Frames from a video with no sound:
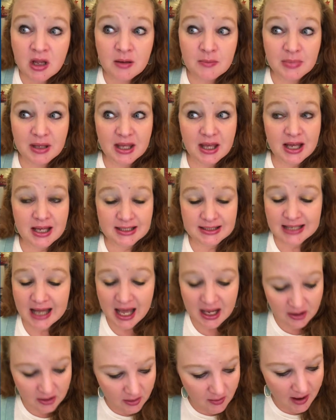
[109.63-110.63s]
Because I
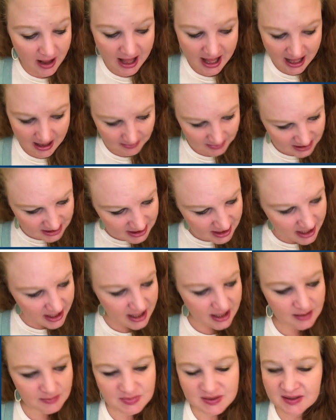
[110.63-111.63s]
don't know how many
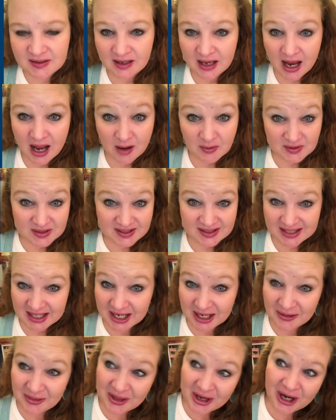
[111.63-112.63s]
times I was
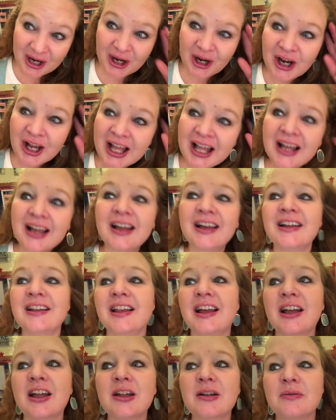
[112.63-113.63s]
sitting there,
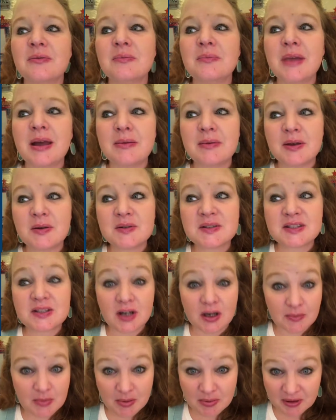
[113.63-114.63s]
like maybe it was
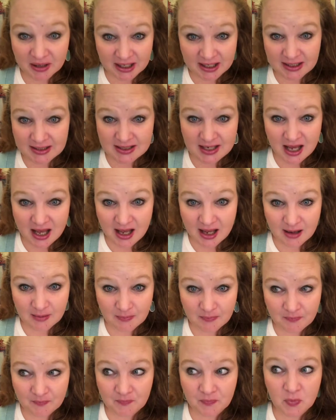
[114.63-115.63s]
during my planning time,
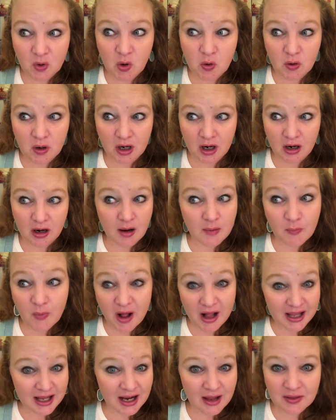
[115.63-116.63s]
or
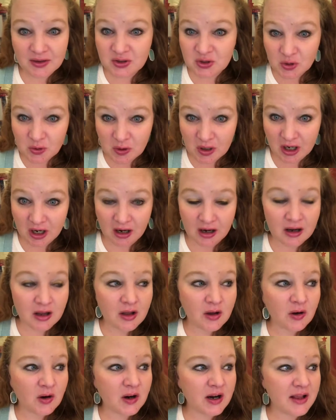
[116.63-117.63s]
walking out the door,
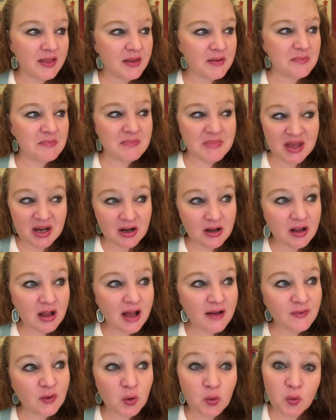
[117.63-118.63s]
or in the middle
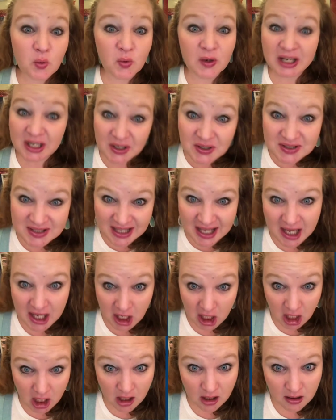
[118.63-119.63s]
of a reader's theater
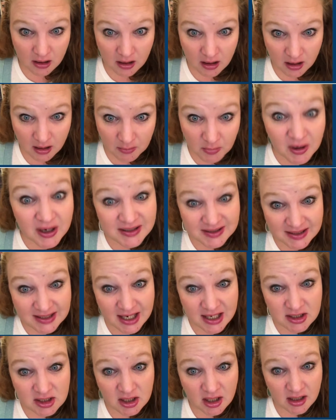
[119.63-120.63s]

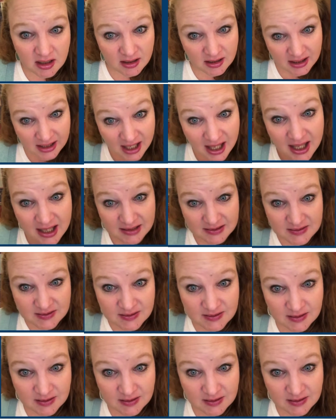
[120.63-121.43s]
presentation. Yes.